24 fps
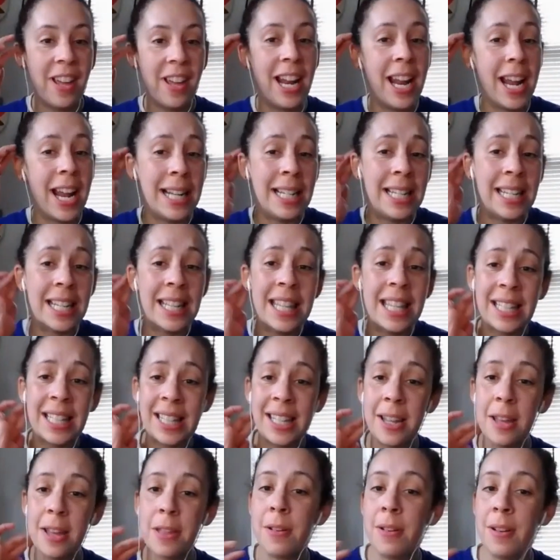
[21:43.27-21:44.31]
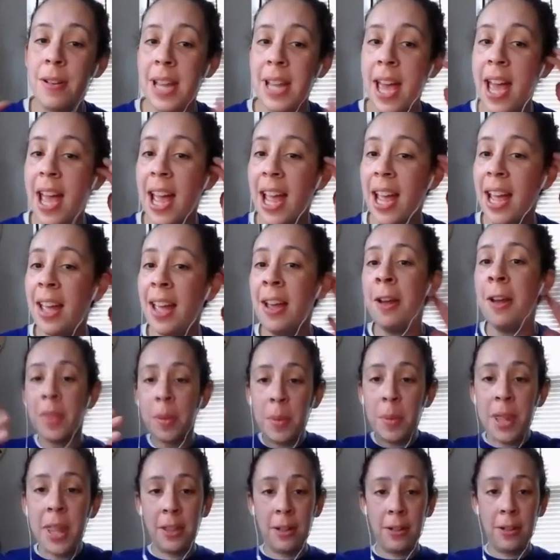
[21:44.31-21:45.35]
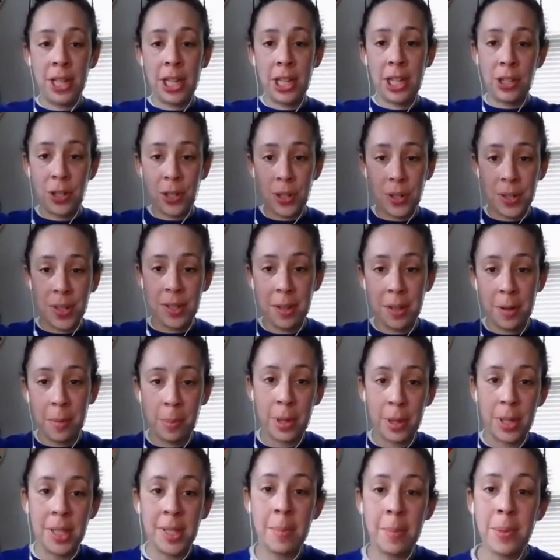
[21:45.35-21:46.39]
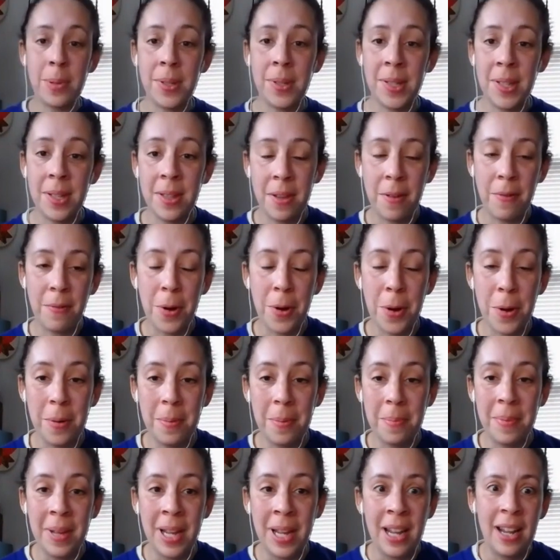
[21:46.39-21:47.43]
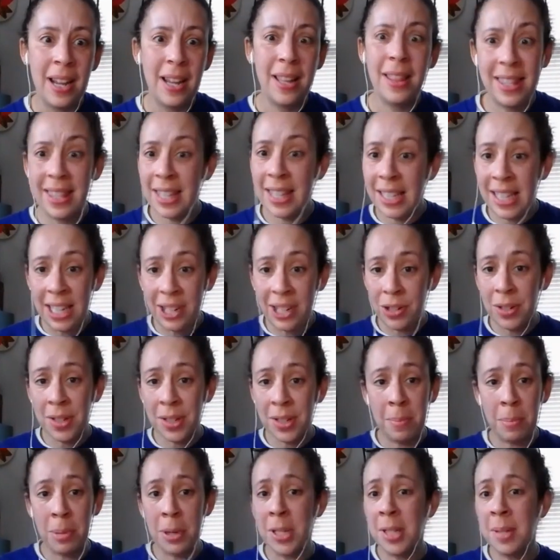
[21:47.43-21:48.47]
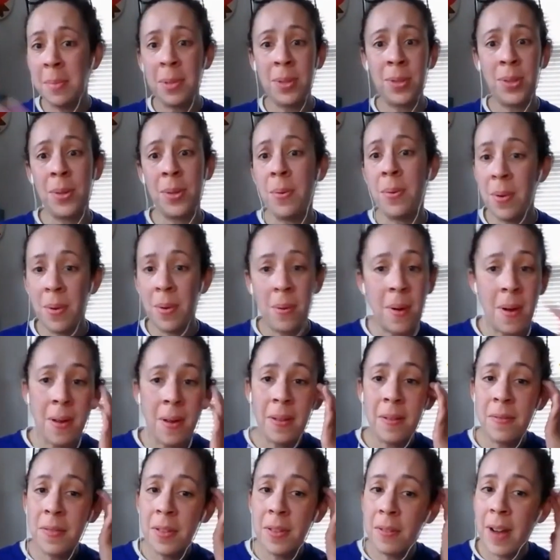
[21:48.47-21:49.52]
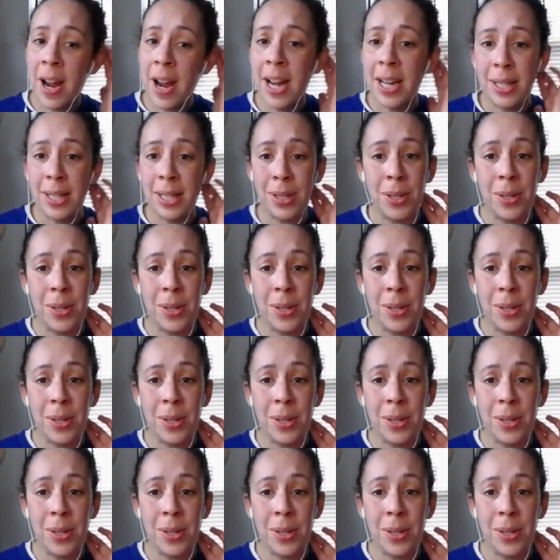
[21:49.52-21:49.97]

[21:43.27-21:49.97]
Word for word: And I did this the other day with their teachers and their principals in the room. And the teachers and principals don't know all of the rights